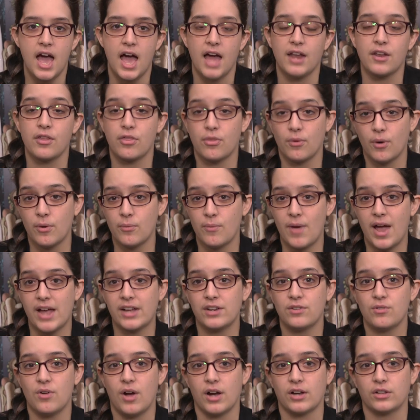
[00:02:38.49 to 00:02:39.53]
And Thor
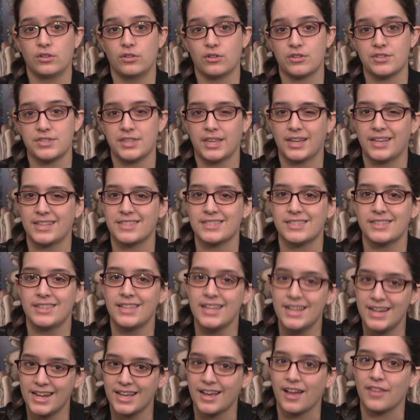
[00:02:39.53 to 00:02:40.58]
Ragnarok looks like it's
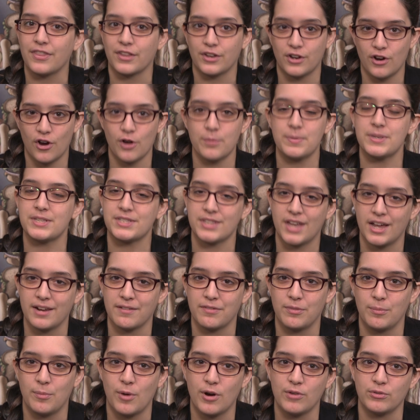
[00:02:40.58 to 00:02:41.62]
leaning on the Kirby side
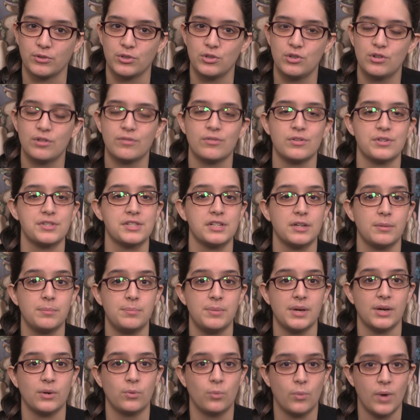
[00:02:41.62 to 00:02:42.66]
of the Marvel Universe in a
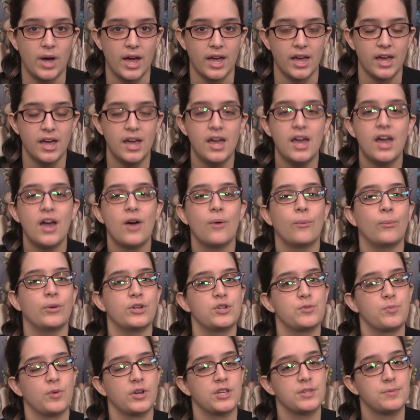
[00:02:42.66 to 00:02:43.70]
big way.
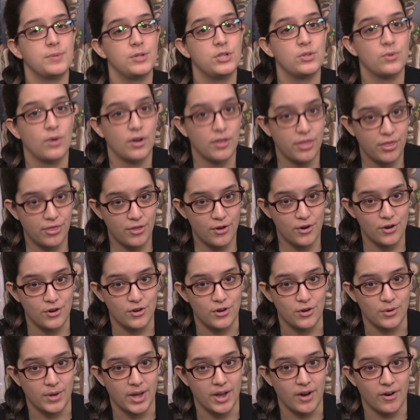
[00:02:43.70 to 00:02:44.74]
Which brings me to our third
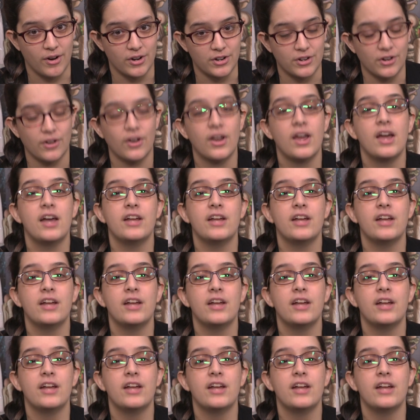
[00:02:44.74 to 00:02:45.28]
new character,